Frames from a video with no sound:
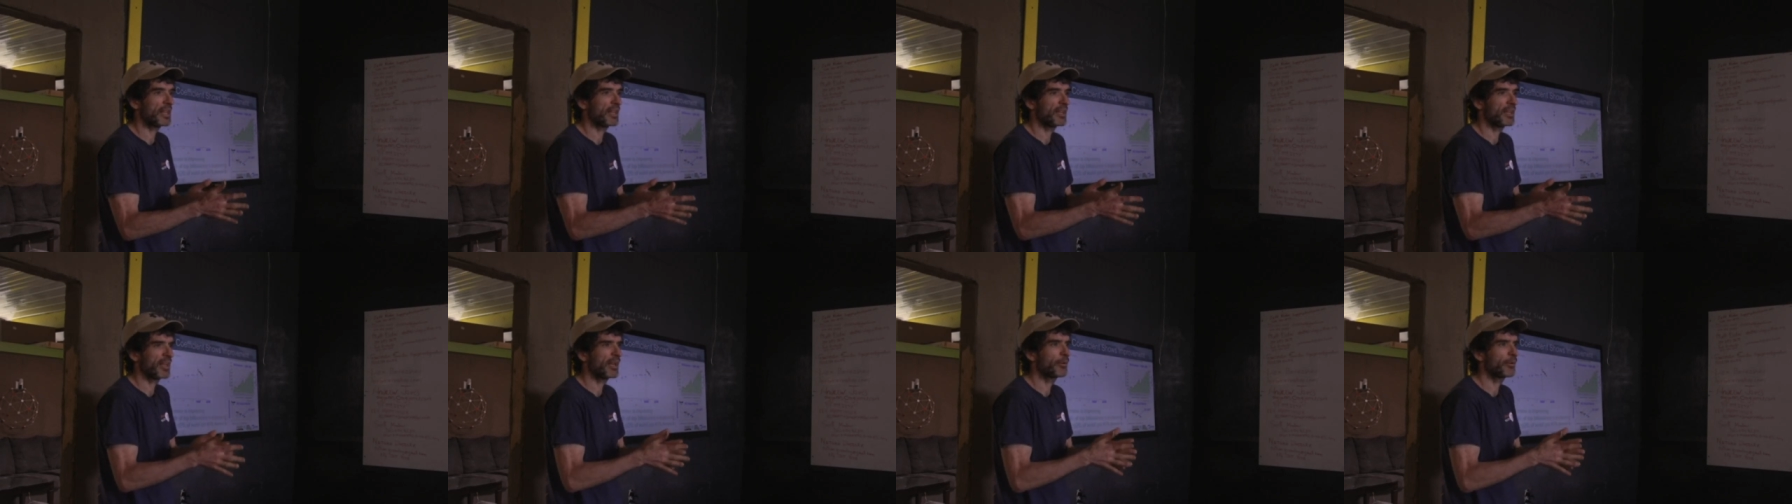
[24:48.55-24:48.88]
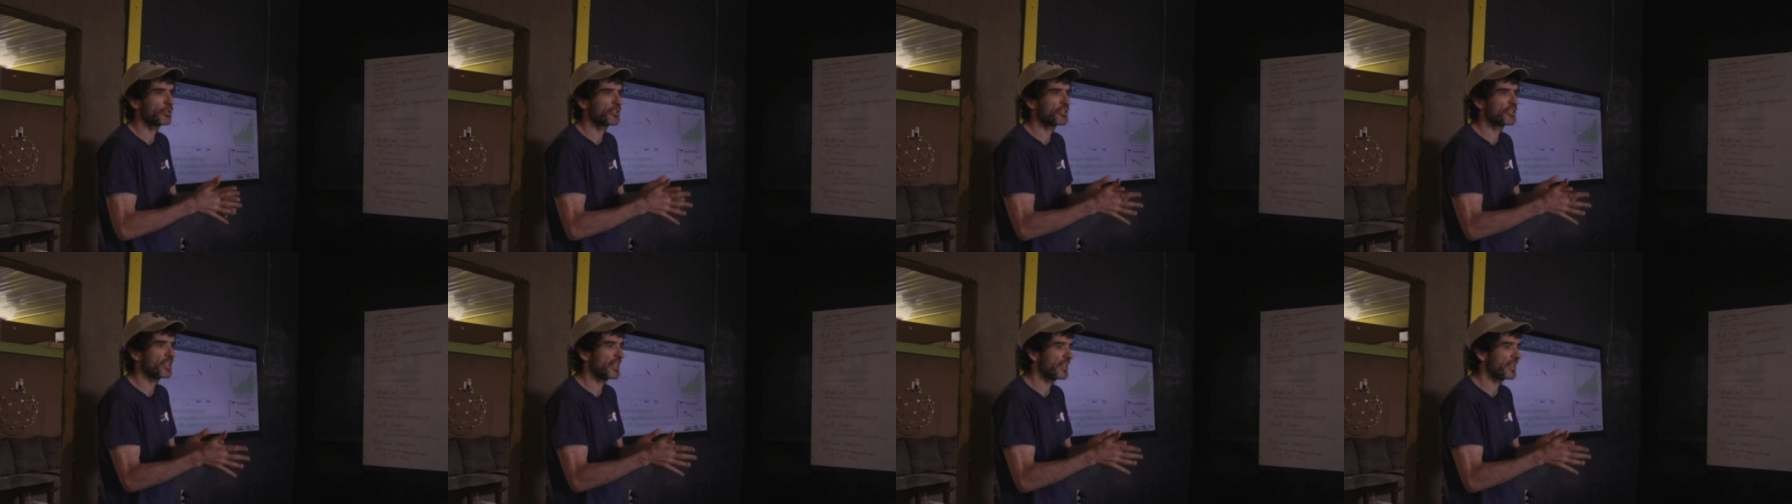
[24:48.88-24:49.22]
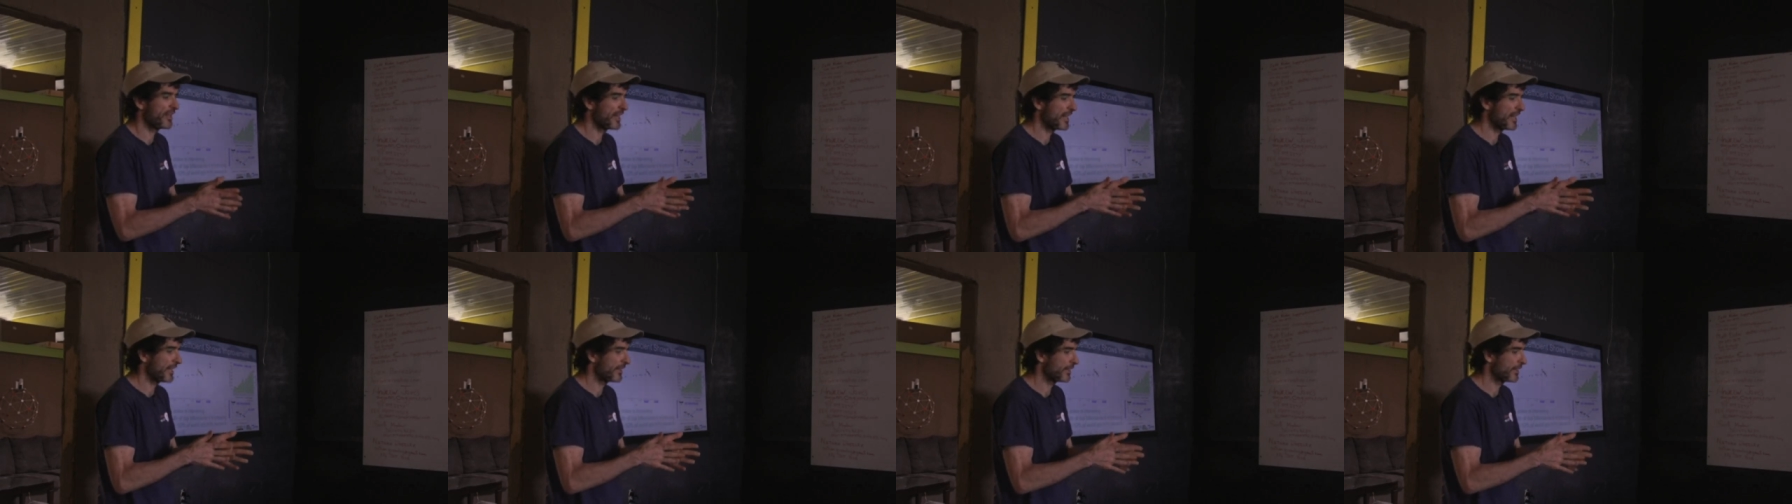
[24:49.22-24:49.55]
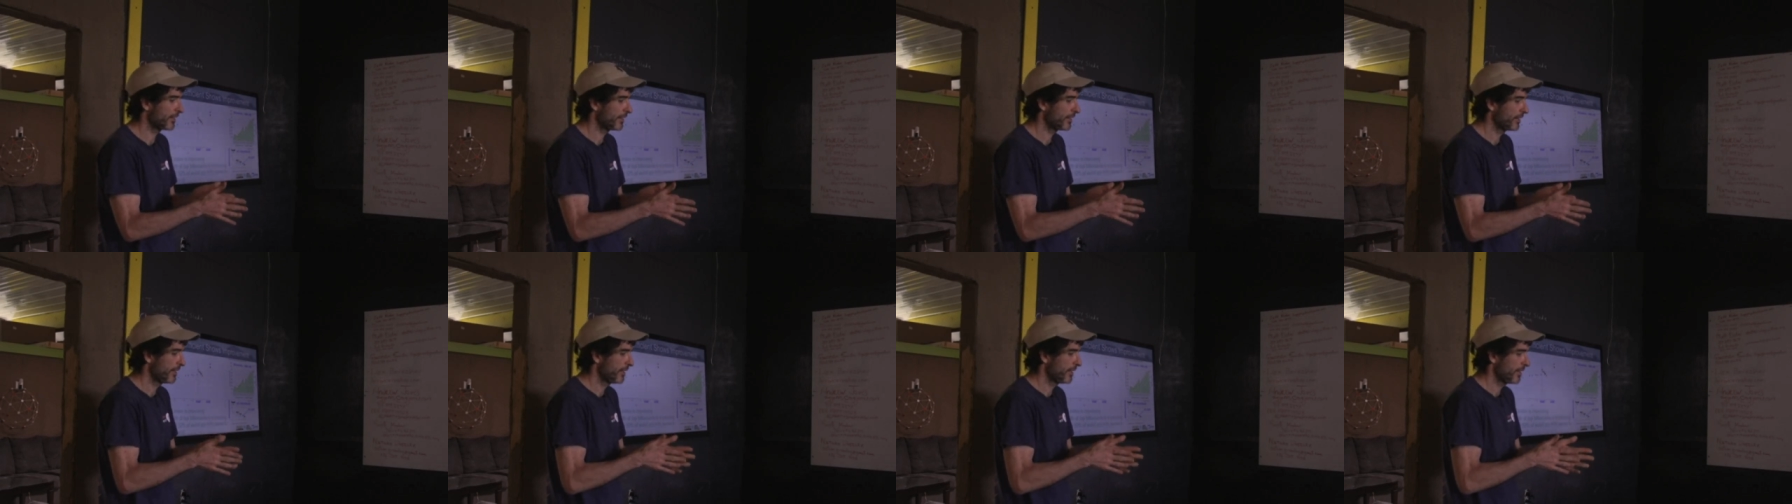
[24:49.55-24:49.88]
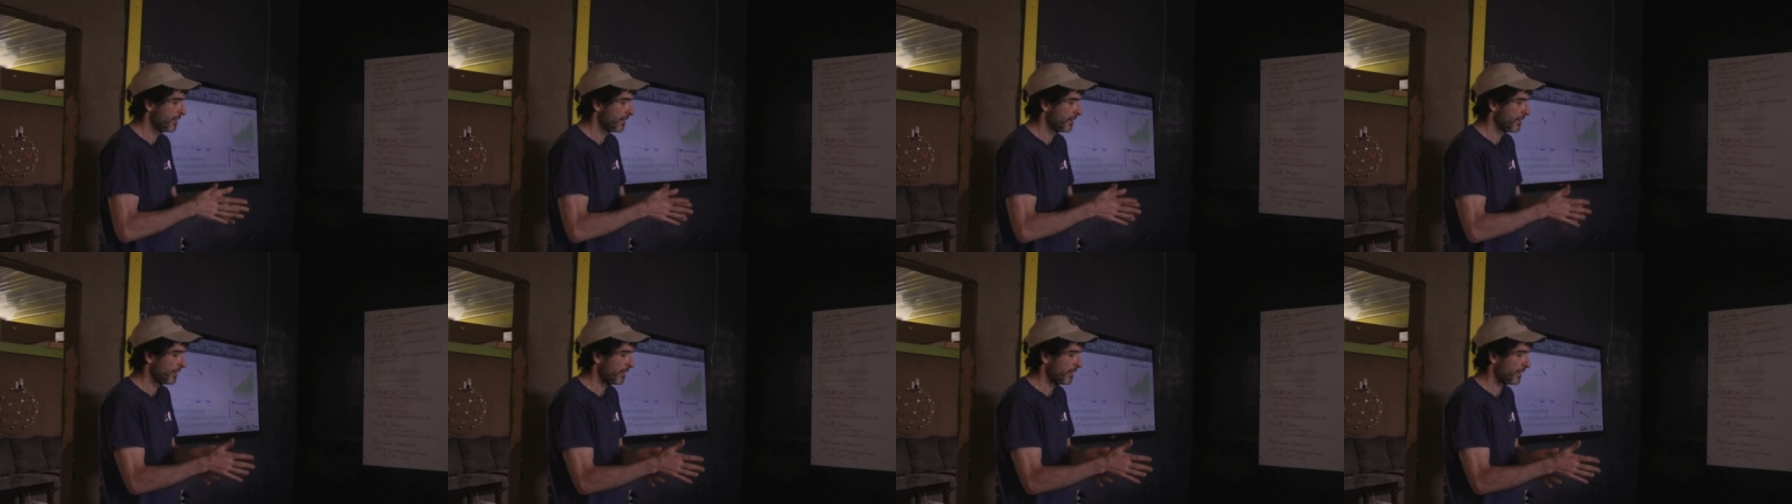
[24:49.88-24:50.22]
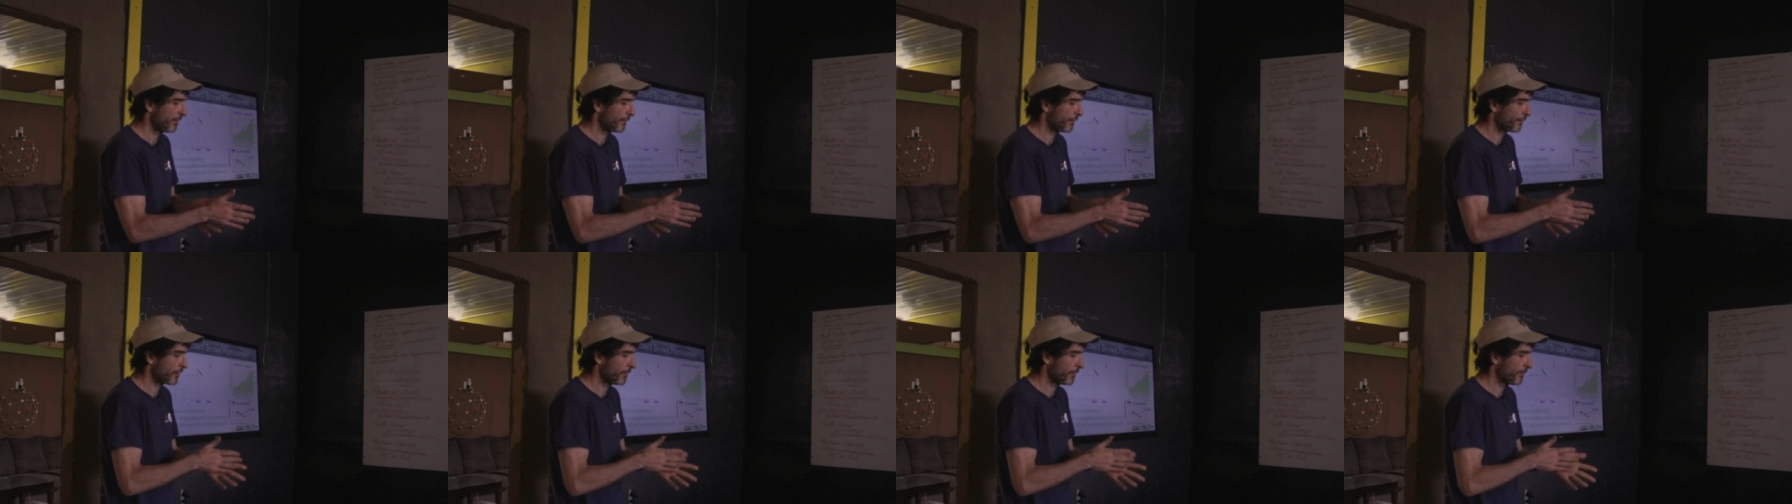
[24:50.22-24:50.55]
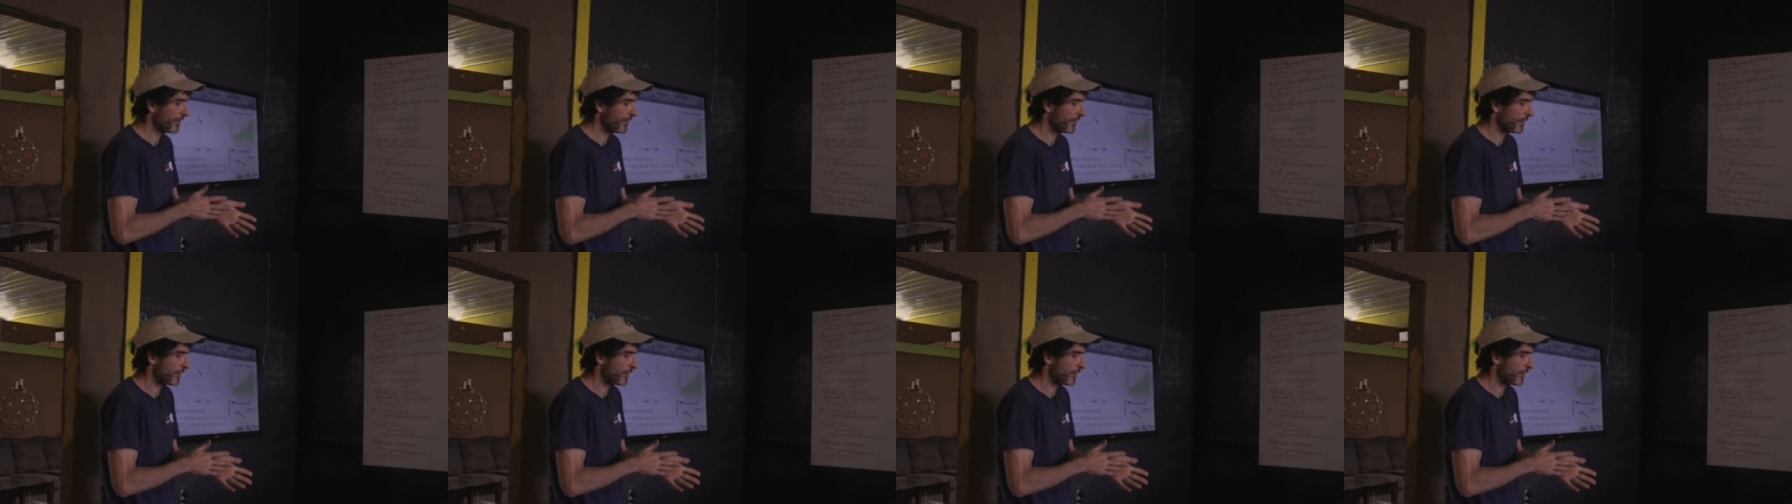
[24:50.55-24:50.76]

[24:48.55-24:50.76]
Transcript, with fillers: I would say that from